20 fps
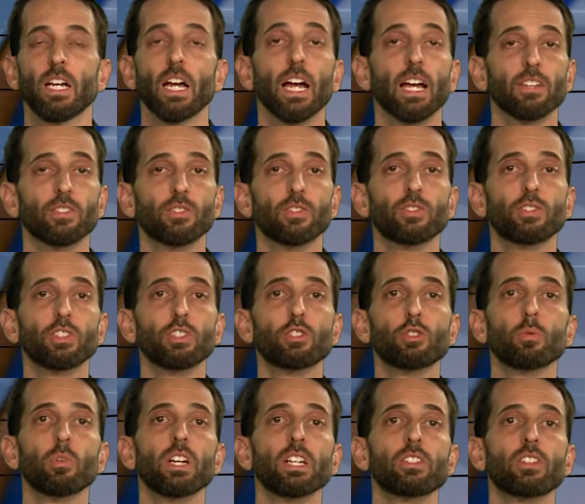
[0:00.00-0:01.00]
As the
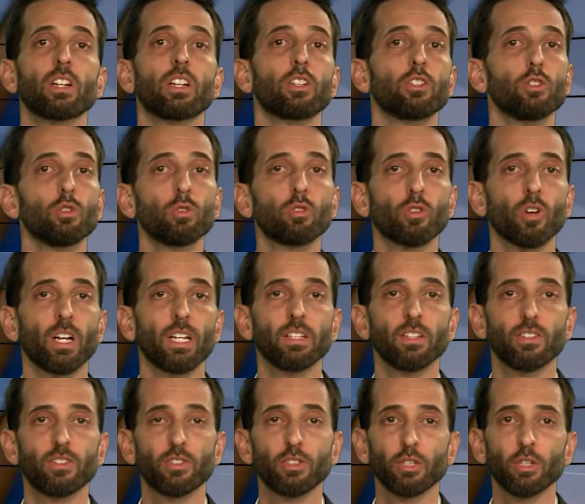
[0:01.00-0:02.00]
situation in
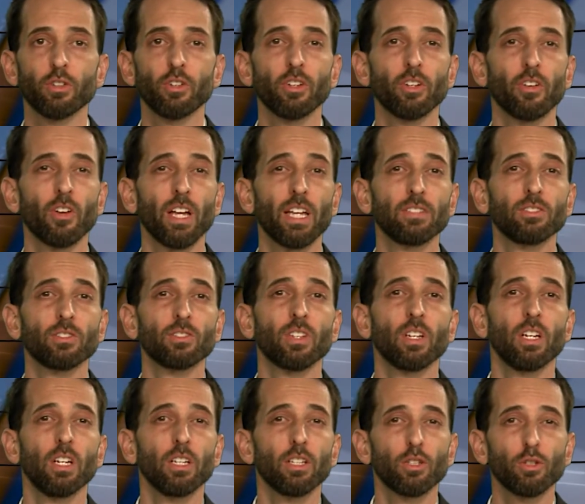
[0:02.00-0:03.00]
Ukraine deteriorates,
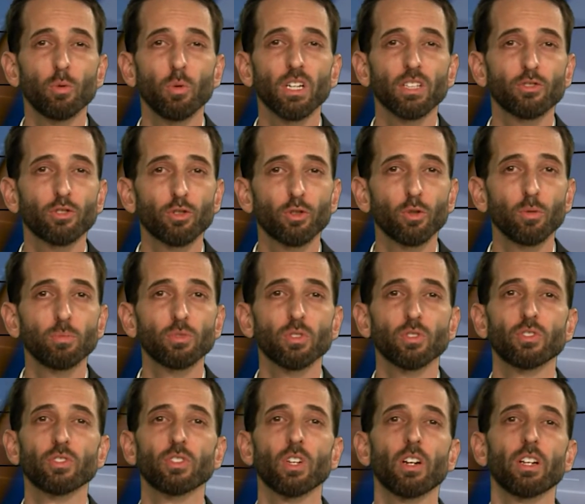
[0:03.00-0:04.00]
U.S. troops
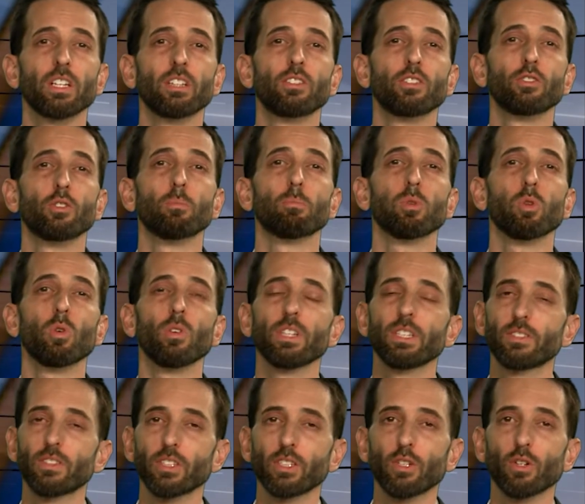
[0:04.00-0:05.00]
are starting to deploy
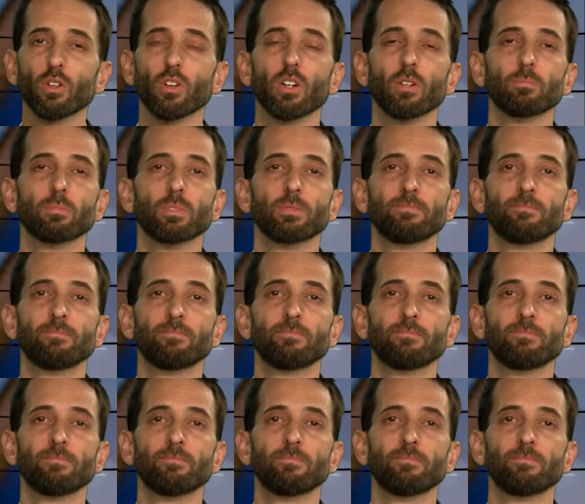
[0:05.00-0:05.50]
to Europe.